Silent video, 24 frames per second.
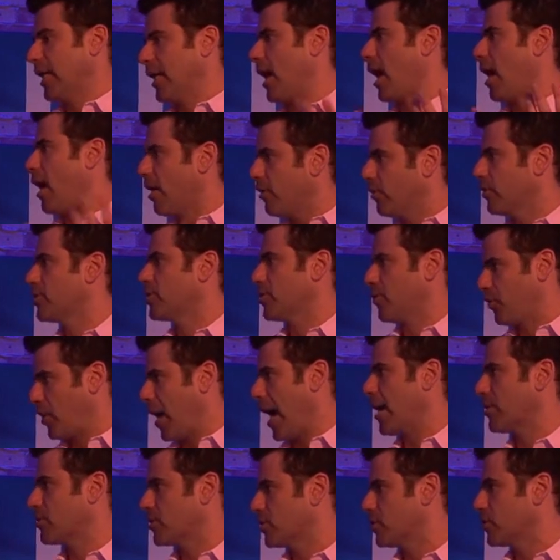hundreds of
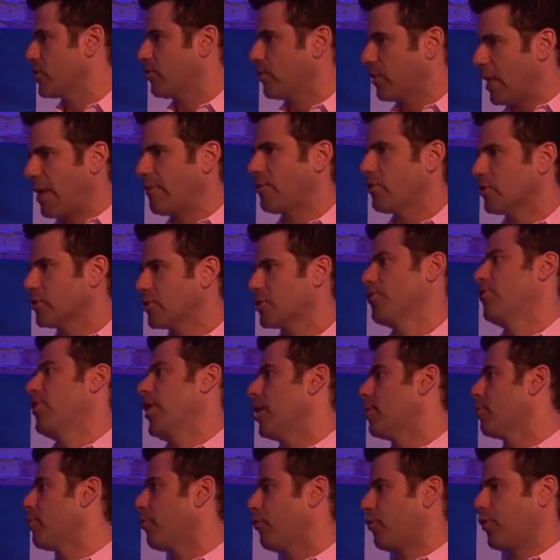thousands of levels
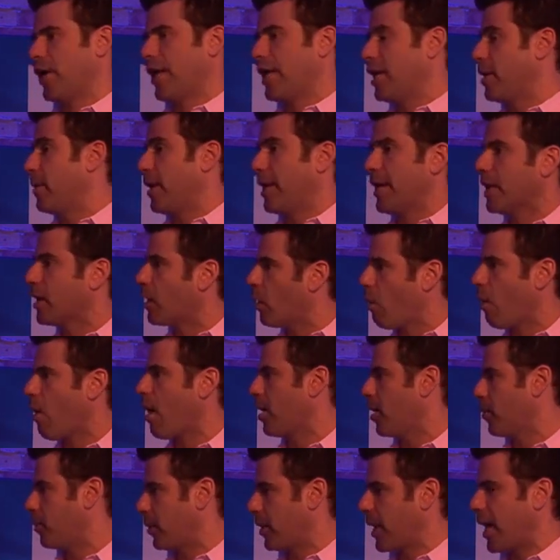available for anybody to go
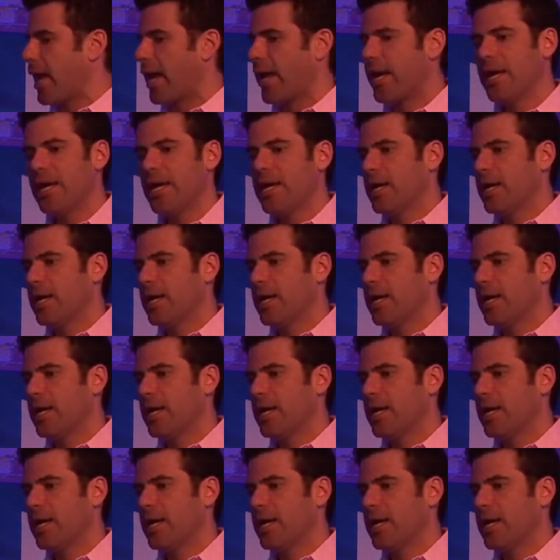on and play.